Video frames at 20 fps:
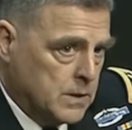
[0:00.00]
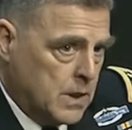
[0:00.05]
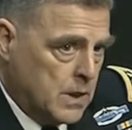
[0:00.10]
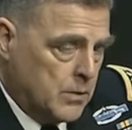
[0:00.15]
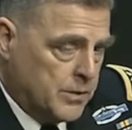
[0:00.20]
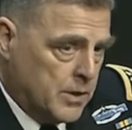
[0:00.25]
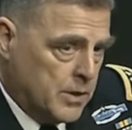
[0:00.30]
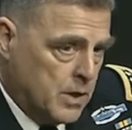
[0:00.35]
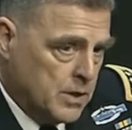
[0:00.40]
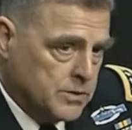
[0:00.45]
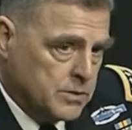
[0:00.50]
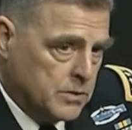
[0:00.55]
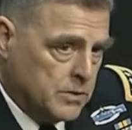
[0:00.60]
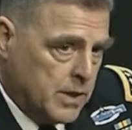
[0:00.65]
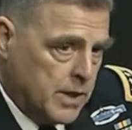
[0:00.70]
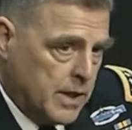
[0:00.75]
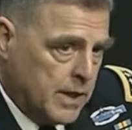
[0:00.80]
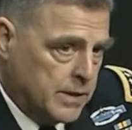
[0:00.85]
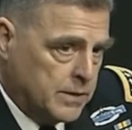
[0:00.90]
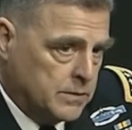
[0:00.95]
Uh, I would
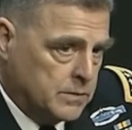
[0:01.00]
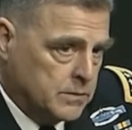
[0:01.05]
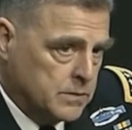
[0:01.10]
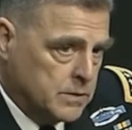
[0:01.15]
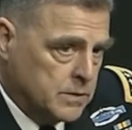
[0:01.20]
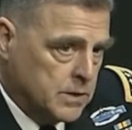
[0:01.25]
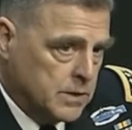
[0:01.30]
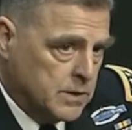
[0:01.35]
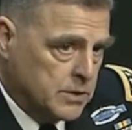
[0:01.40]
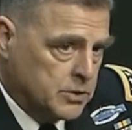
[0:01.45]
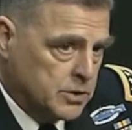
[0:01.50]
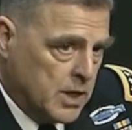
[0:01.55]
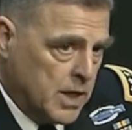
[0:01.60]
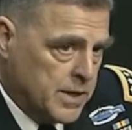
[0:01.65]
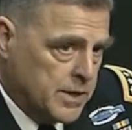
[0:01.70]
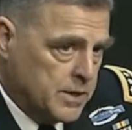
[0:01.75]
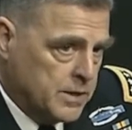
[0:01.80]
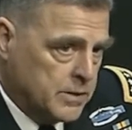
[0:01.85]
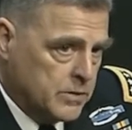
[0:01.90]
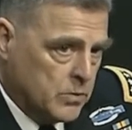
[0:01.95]
also add uh,
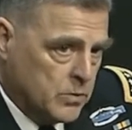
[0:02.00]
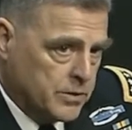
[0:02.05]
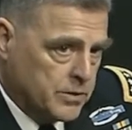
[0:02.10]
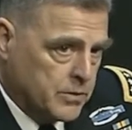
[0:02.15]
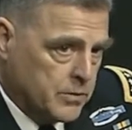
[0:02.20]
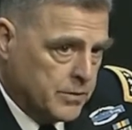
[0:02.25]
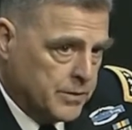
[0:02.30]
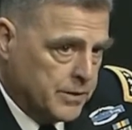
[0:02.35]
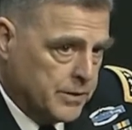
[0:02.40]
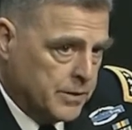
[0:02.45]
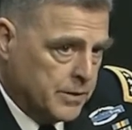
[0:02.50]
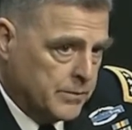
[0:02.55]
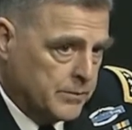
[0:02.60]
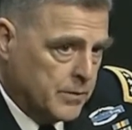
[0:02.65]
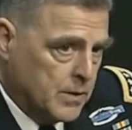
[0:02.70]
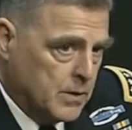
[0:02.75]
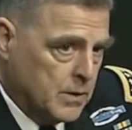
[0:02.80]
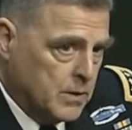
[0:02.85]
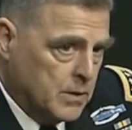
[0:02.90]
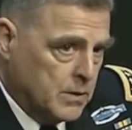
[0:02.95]
China, North
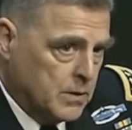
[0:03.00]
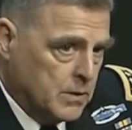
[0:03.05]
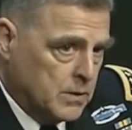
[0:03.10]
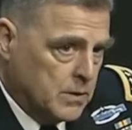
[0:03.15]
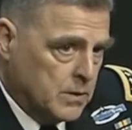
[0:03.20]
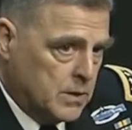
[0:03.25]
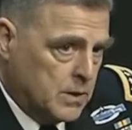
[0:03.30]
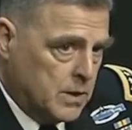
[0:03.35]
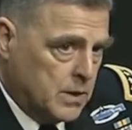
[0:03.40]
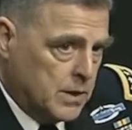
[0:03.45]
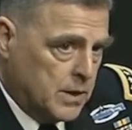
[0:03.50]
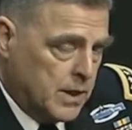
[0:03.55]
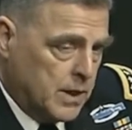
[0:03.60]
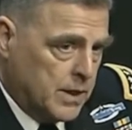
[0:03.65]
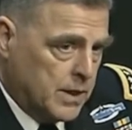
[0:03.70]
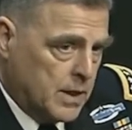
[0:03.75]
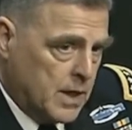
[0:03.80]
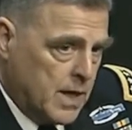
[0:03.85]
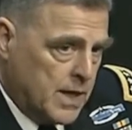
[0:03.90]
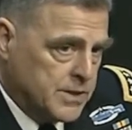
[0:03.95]
Korea, uh,
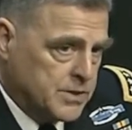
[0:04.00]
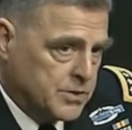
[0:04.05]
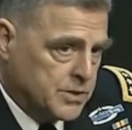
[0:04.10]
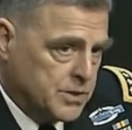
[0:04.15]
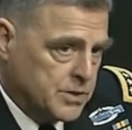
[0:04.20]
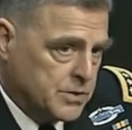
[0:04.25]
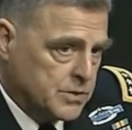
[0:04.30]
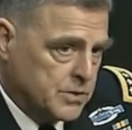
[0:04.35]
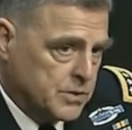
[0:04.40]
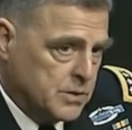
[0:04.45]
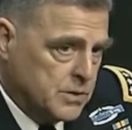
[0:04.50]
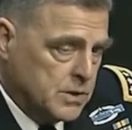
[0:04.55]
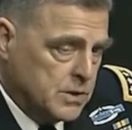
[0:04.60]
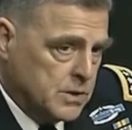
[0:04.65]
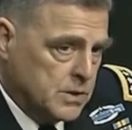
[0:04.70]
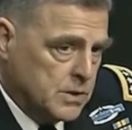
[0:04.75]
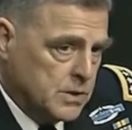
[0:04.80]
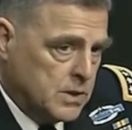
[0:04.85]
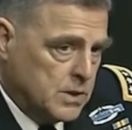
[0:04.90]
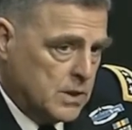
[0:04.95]
and ISIS,
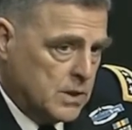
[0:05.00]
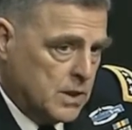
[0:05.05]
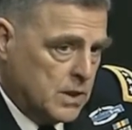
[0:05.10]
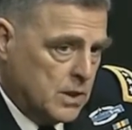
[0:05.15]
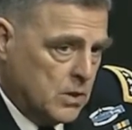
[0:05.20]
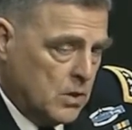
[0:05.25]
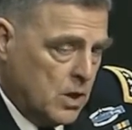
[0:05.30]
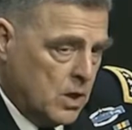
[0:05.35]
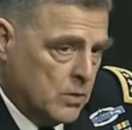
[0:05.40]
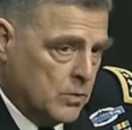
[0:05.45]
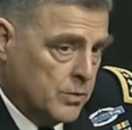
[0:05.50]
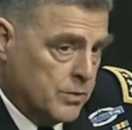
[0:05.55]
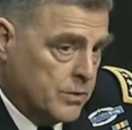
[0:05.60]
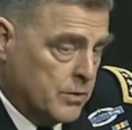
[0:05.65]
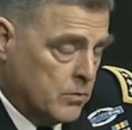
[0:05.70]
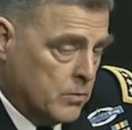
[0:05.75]
uh, along with